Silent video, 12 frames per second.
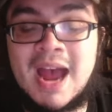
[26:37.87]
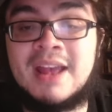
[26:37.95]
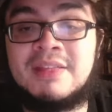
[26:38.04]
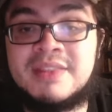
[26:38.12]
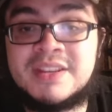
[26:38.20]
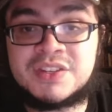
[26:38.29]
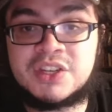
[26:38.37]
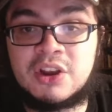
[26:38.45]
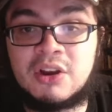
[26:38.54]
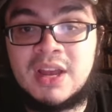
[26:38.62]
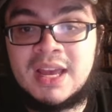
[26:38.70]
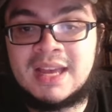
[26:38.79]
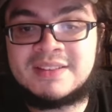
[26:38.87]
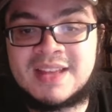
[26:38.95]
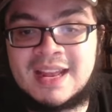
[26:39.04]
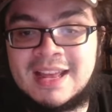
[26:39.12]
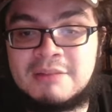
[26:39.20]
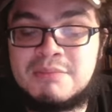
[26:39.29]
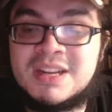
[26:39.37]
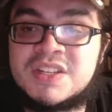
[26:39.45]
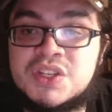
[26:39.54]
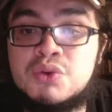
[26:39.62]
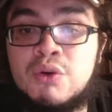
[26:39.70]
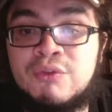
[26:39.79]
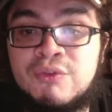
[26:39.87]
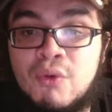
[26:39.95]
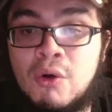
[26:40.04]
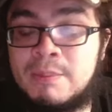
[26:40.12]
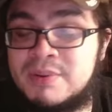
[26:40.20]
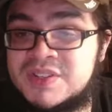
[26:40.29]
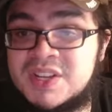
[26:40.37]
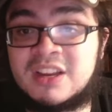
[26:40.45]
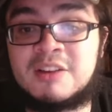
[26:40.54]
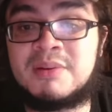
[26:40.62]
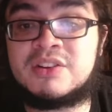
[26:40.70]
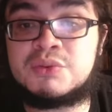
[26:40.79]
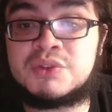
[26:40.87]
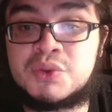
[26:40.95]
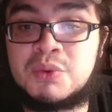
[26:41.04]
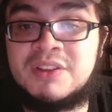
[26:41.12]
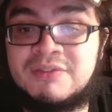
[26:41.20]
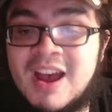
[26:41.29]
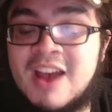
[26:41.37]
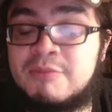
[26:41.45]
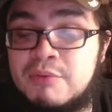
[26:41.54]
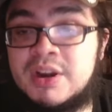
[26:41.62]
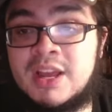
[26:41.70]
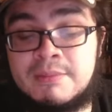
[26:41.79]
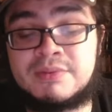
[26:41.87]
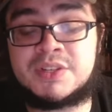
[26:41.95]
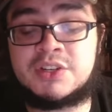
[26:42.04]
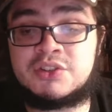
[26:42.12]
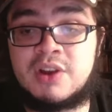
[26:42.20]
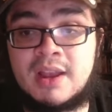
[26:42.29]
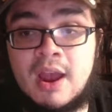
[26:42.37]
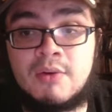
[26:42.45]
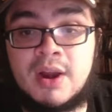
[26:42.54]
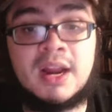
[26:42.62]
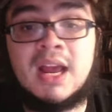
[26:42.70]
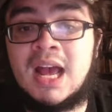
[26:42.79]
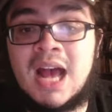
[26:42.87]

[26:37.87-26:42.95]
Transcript: And this year it's at a minuscule 4% compared to a 25.8% strikeout rate.